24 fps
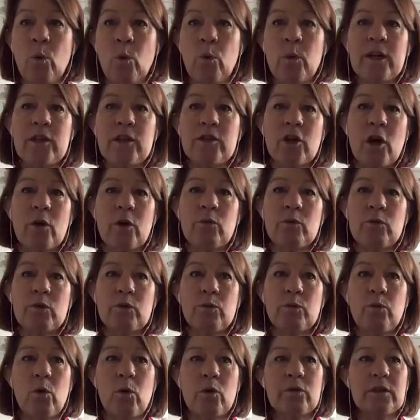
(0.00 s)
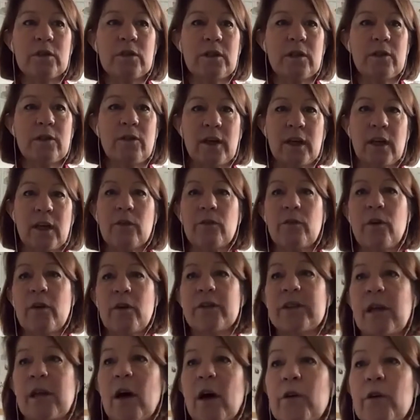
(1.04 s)
We don't want to think of
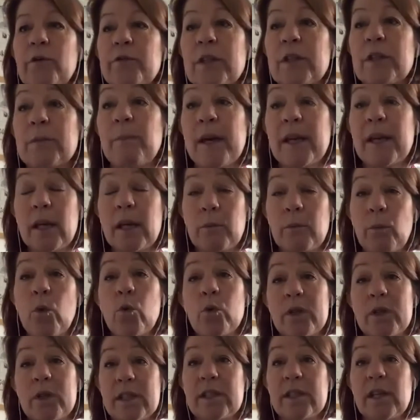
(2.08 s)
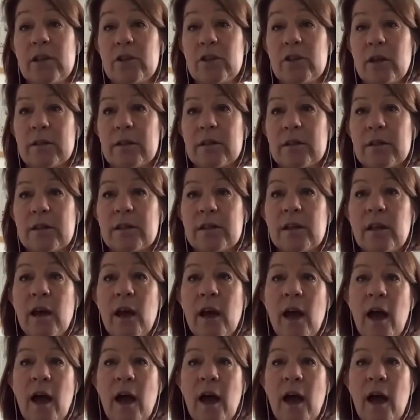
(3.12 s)
ourselves as making poor decisions.